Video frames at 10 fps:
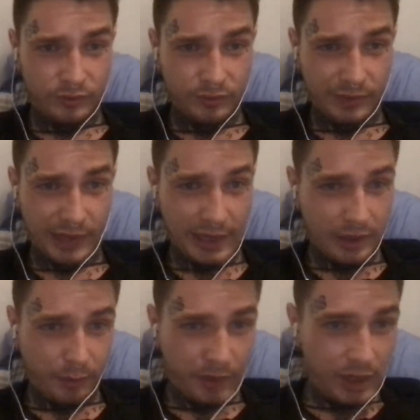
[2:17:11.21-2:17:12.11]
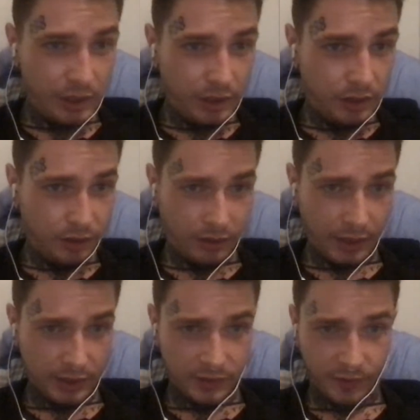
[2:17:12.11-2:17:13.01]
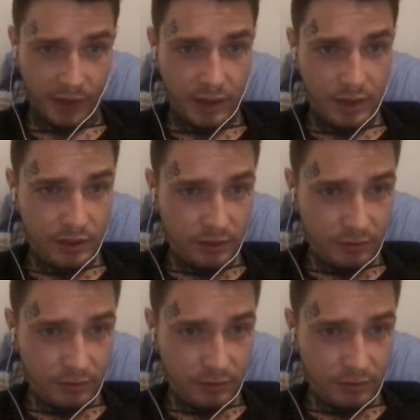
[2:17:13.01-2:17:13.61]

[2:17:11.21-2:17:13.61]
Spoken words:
like me, that's fine.